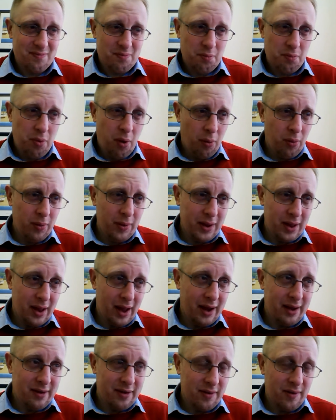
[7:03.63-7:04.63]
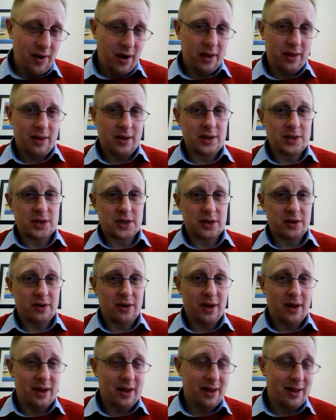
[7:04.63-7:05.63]
Probably later rather than
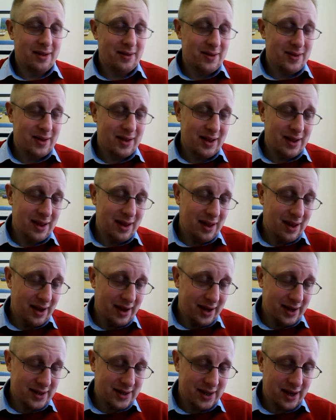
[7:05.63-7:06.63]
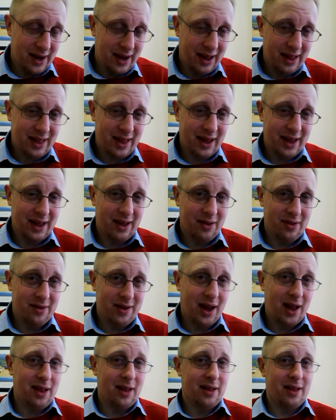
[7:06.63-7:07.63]
sooner. Like I say, I think on
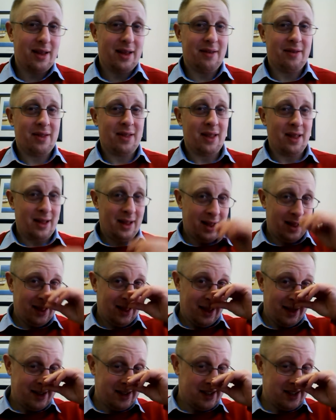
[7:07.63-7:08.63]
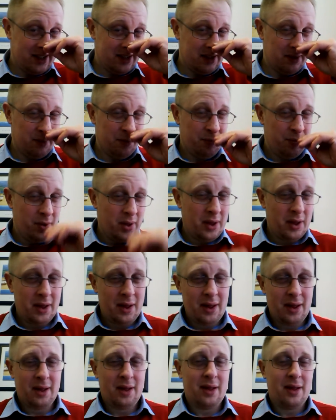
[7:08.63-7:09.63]
talent and athleticism,
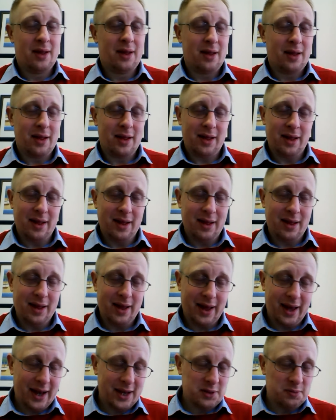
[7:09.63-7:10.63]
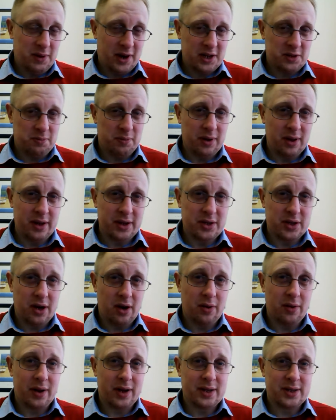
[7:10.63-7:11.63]
he gets past Billy
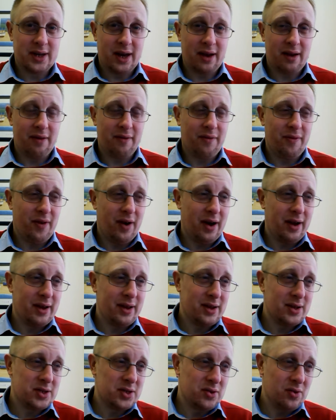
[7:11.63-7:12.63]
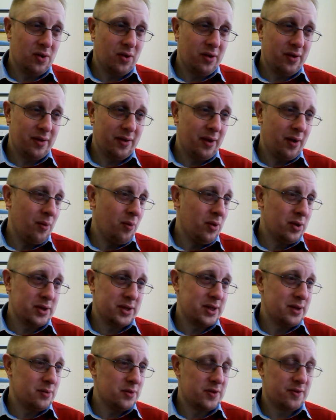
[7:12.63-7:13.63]
Joe in the second fight. You saw, you know,
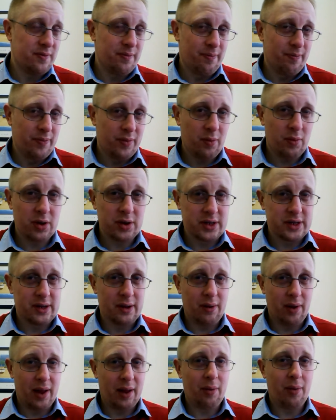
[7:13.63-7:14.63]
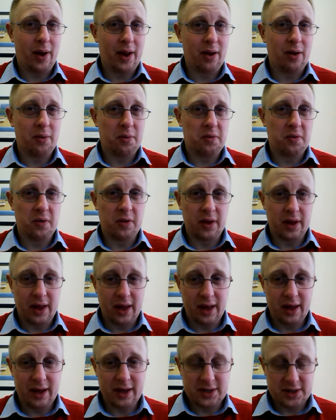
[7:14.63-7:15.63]
once he went up through the
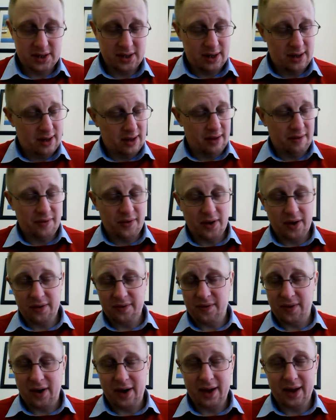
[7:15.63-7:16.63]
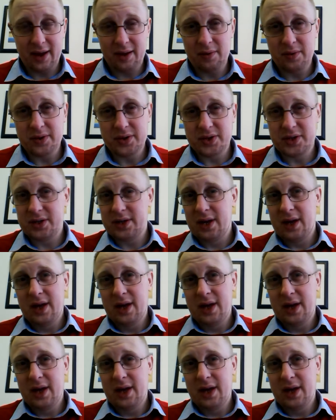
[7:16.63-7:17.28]
gears in the first fight, he was